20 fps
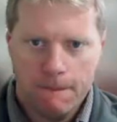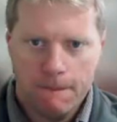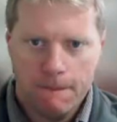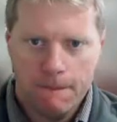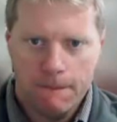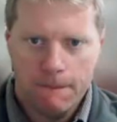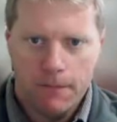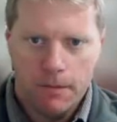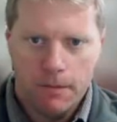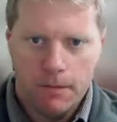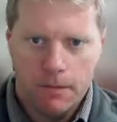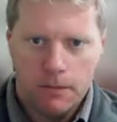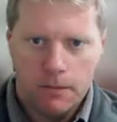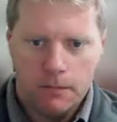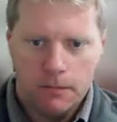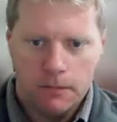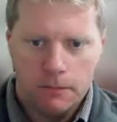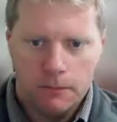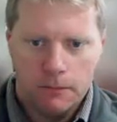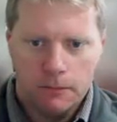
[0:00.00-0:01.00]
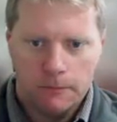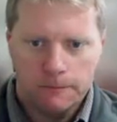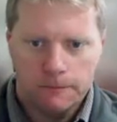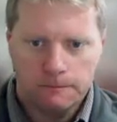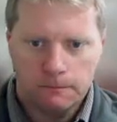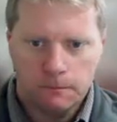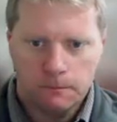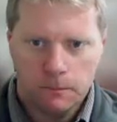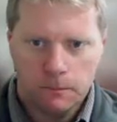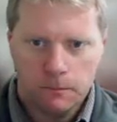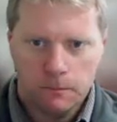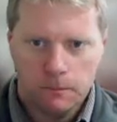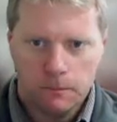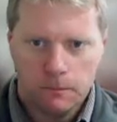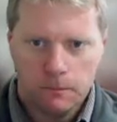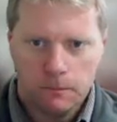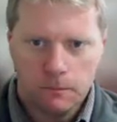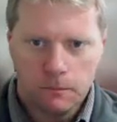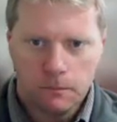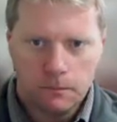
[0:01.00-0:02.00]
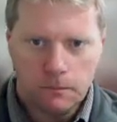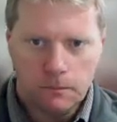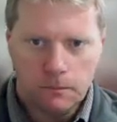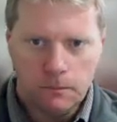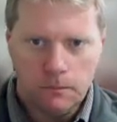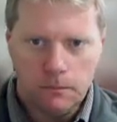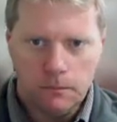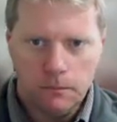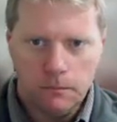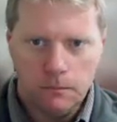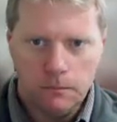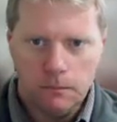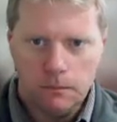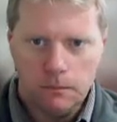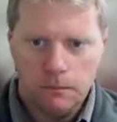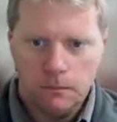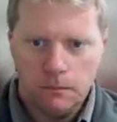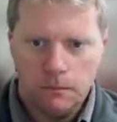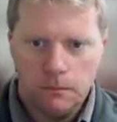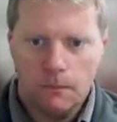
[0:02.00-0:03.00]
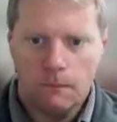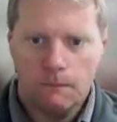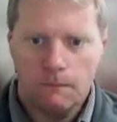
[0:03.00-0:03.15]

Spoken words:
This person isn't speaking.